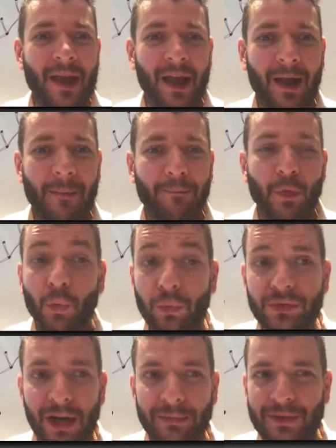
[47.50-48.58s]

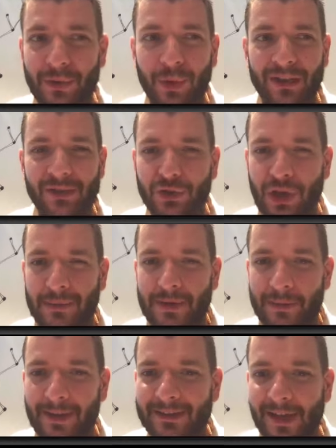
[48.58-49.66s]
whether
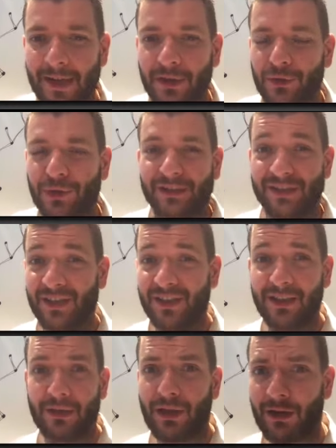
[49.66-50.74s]
dropshipping is dead in
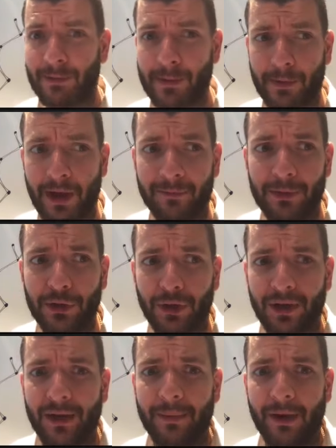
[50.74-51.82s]
2019, a lot of people have been
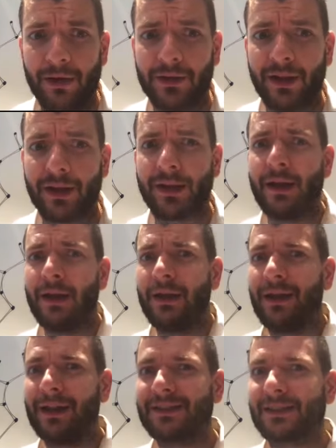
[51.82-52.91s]
talking about it. Like,
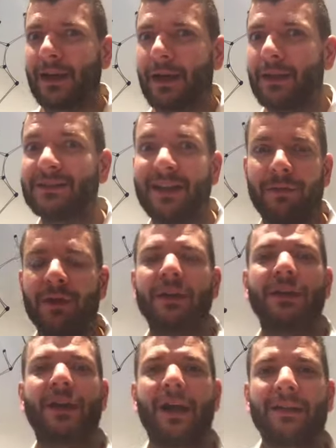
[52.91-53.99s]
it's
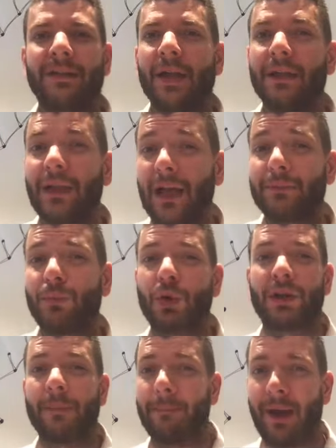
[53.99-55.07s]
definitely got a lot more
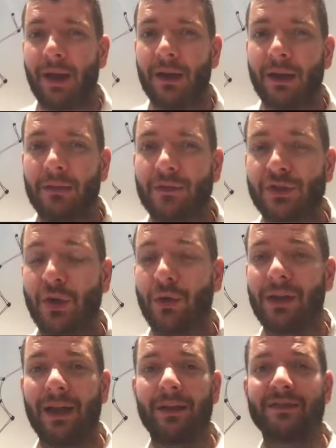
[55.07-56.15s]
competitive. So a
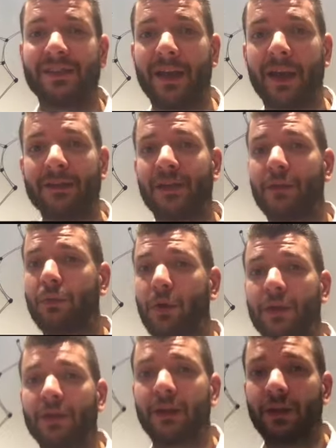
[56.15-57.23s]
lot of things that
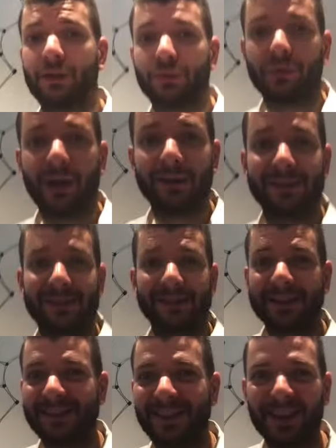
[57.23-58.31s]
worked like in
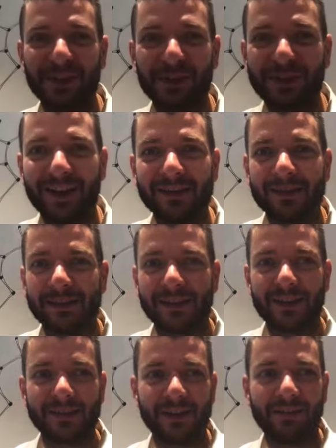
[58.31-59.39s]
2016,
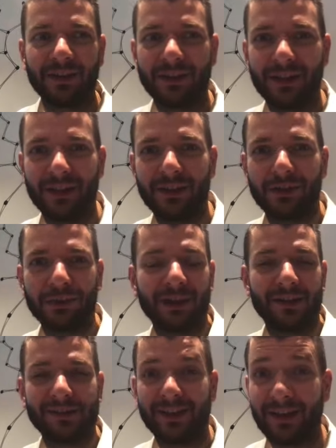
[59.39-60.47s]
2017,
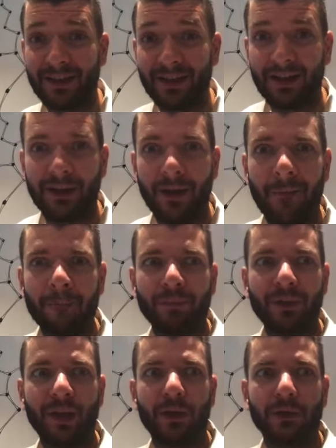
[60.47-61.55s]
2018,
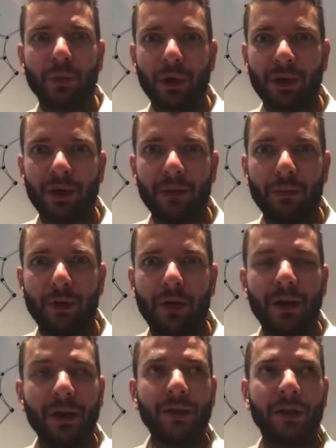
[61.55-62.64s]
they don't work
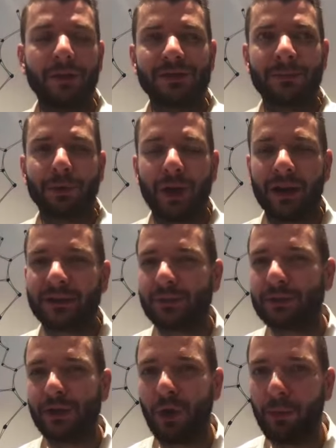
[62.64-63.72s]
anymore. You know, some products with low